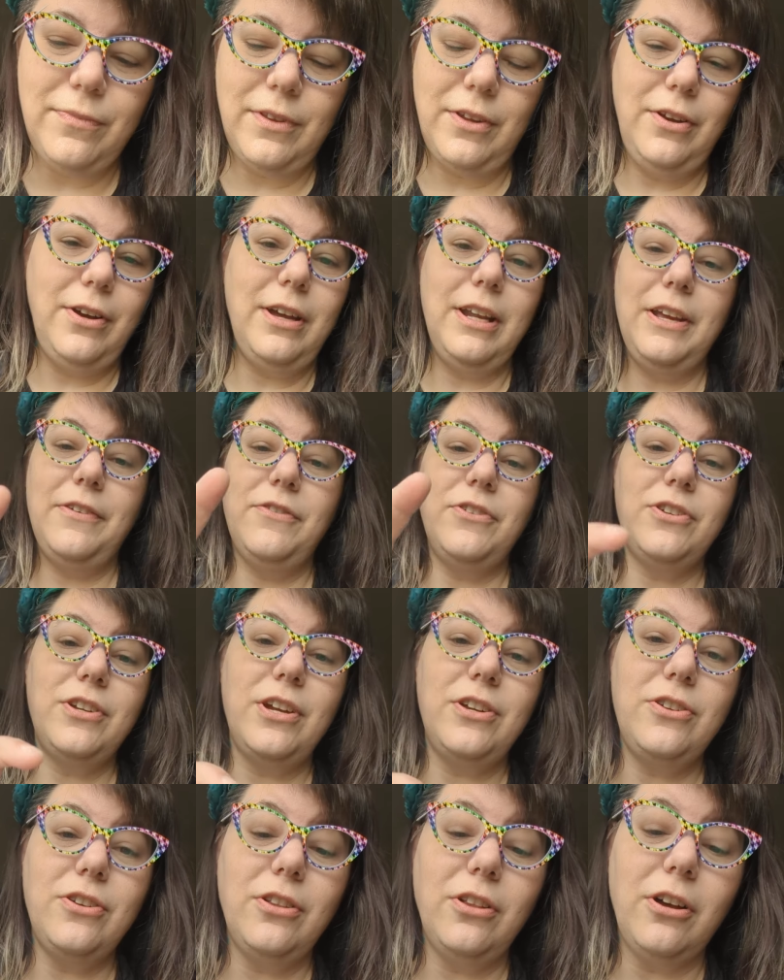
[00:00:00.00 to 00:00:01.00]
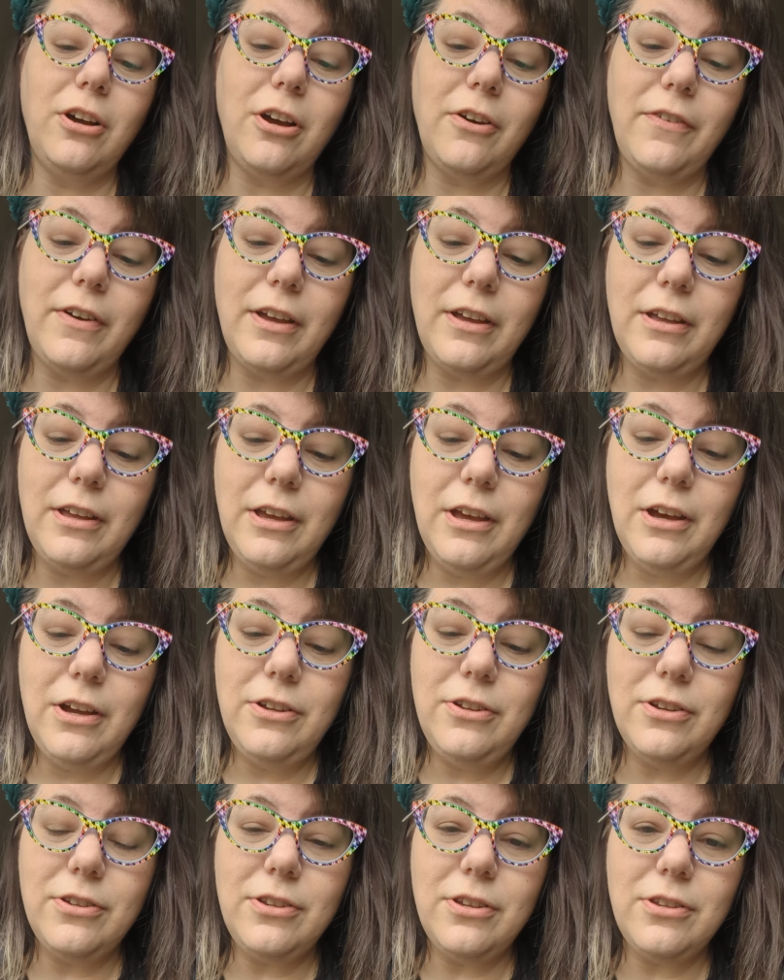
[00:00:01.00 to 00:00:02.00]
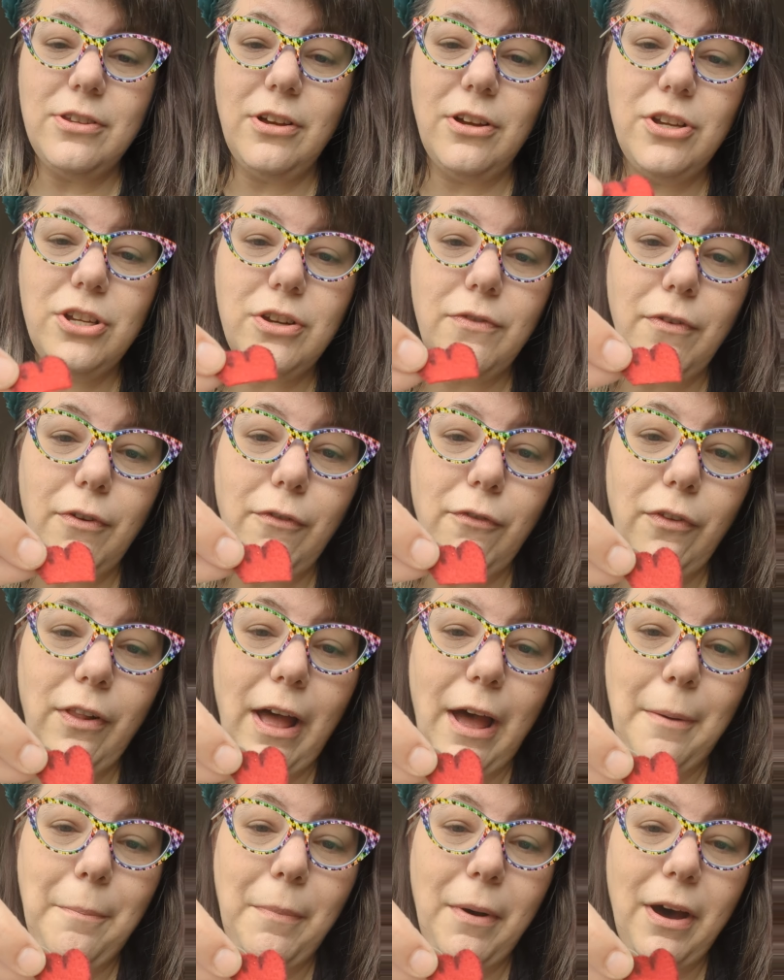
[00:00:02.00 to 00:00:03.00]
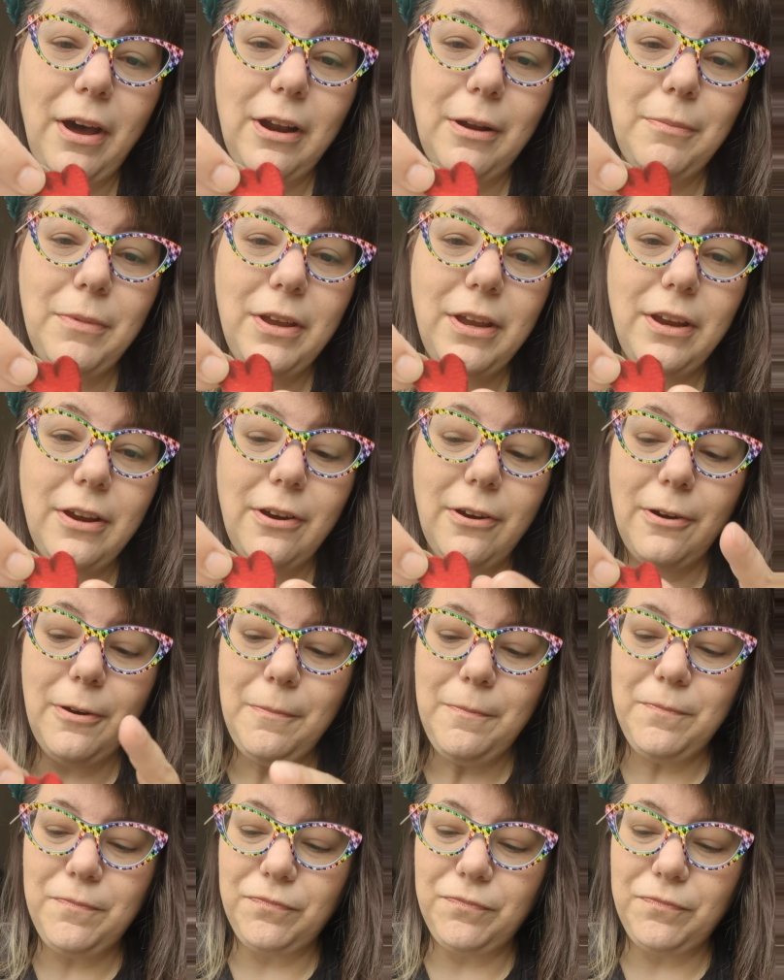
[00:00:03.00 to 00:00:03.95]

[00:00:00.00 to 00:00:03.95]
You could even change the look of it, just as long as you have a flat bottom here